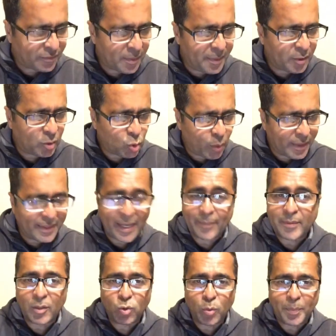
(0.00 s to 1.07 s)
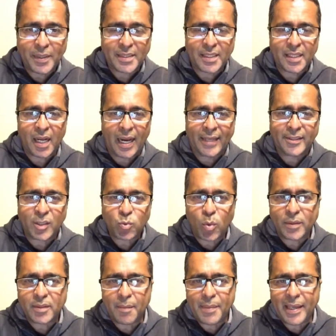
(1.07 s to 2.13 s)
It don't have to be too in-depth and too personal. I
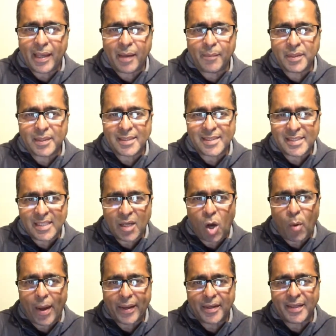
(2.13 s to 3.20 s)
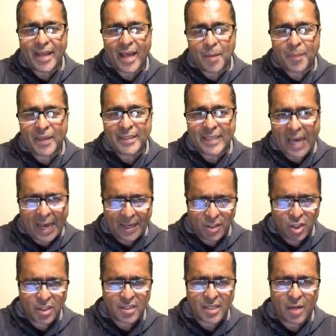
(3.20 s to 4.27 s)
just want to be able to see how I can help and
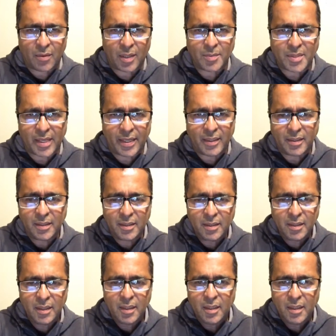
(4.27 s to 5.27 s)
guide. You understand what I'm saying?